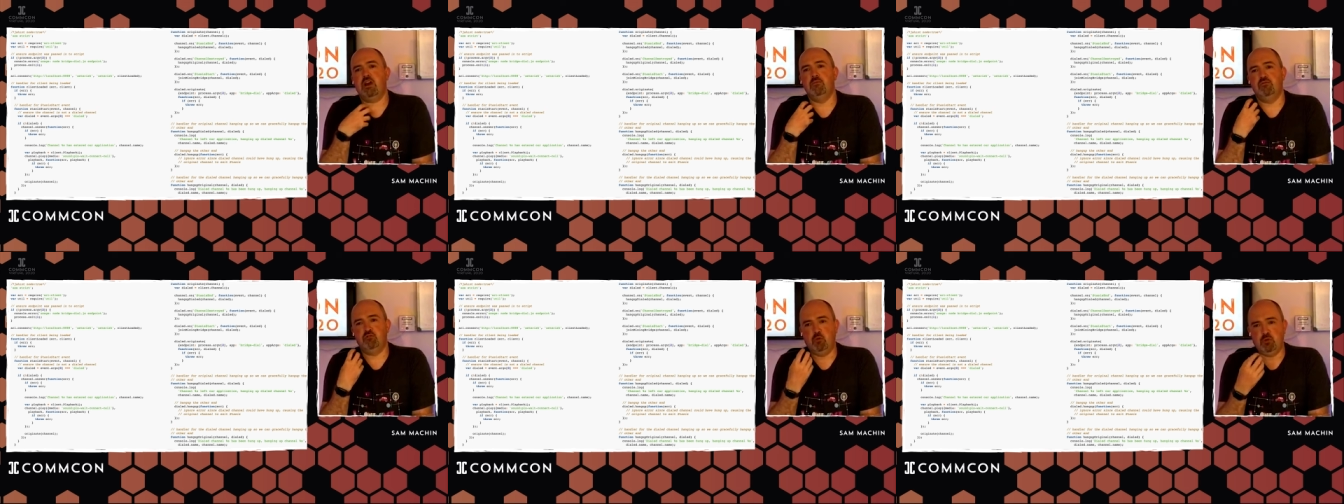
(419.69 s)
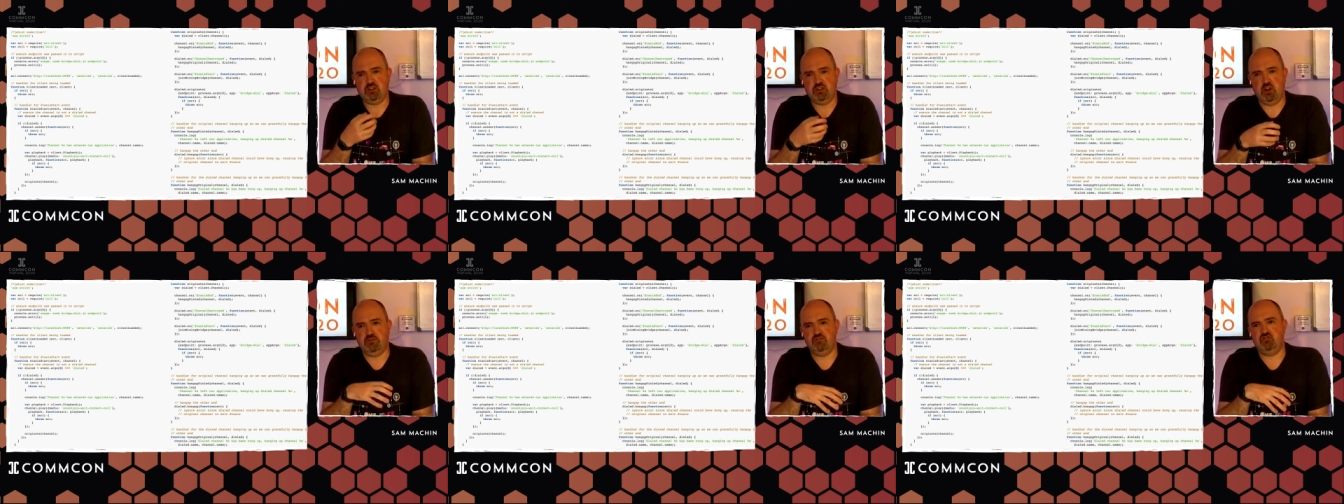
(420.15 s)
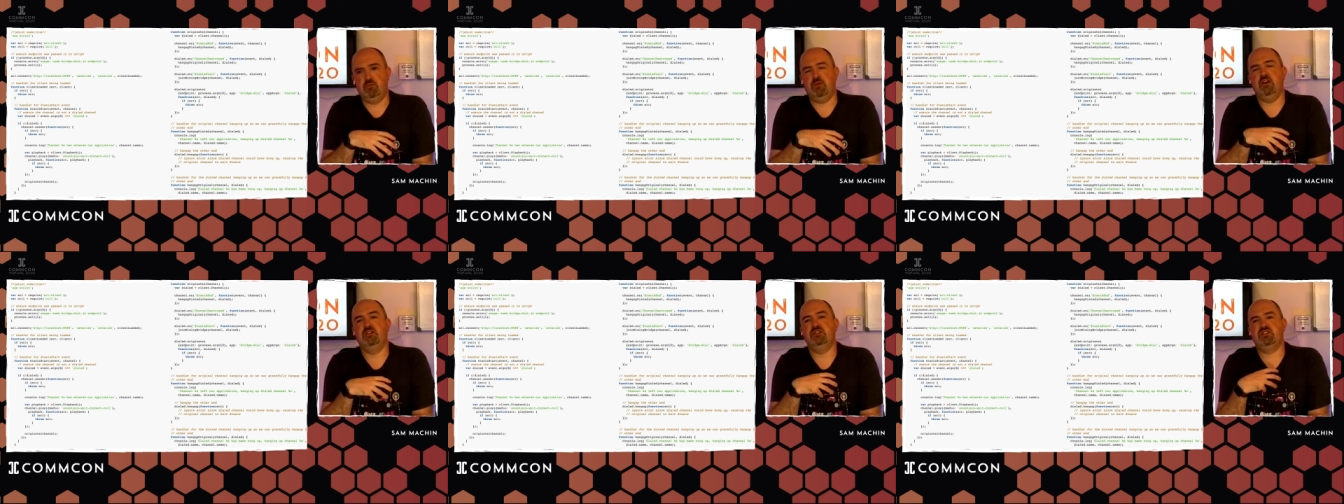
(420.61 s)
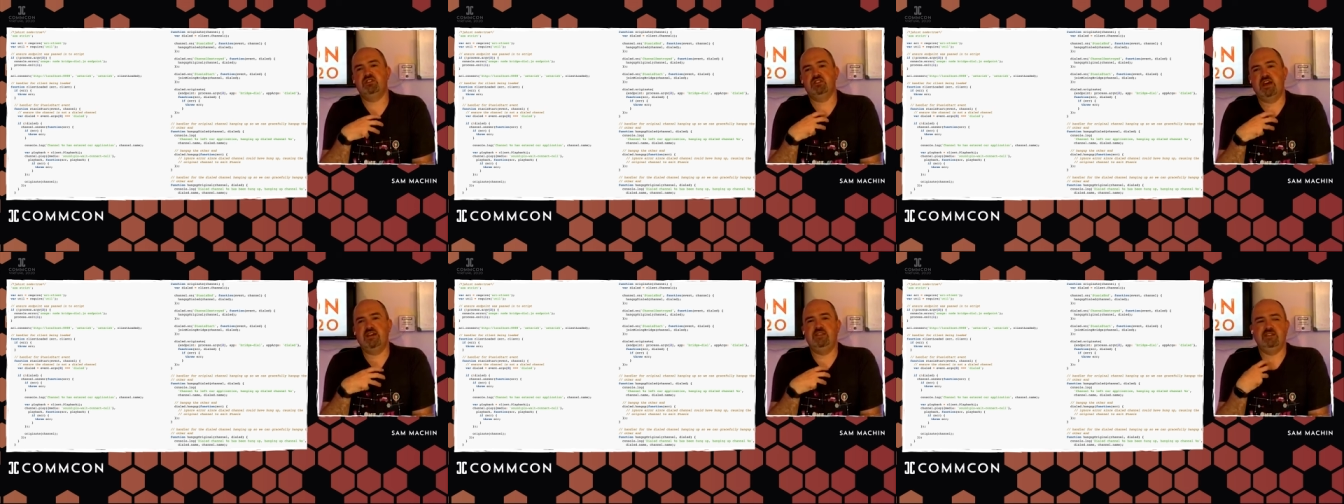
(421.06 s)
comfortable with JavaScript, they
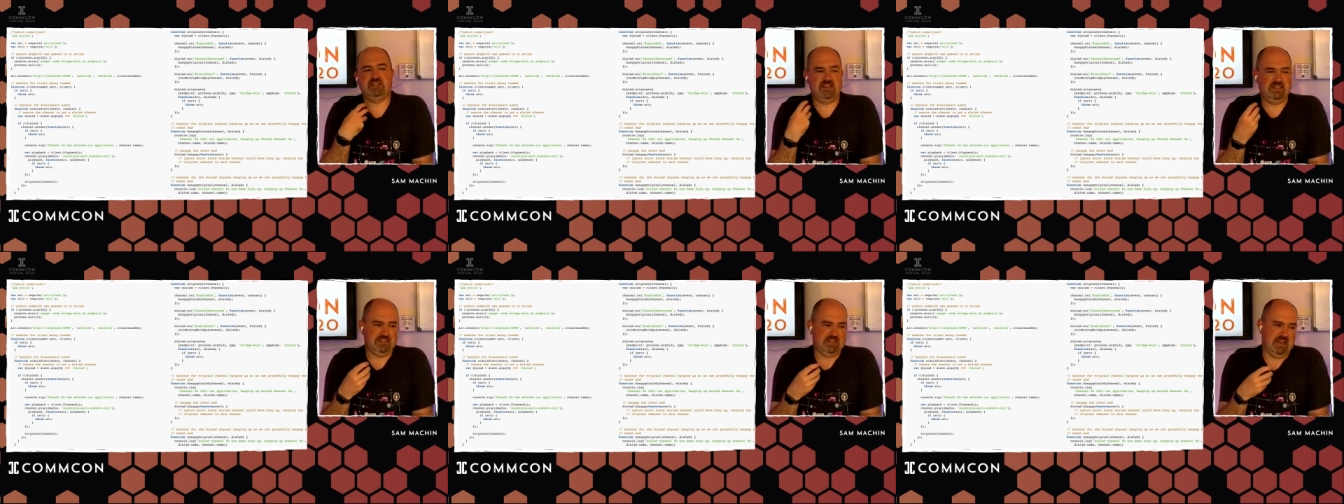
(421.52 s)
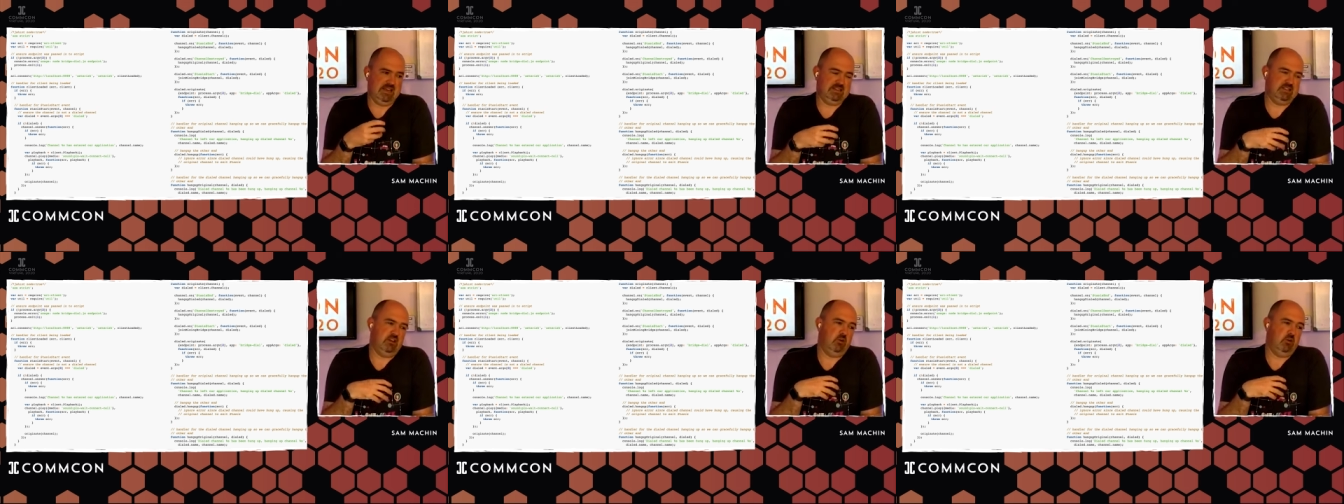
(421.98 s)
understand the syntax,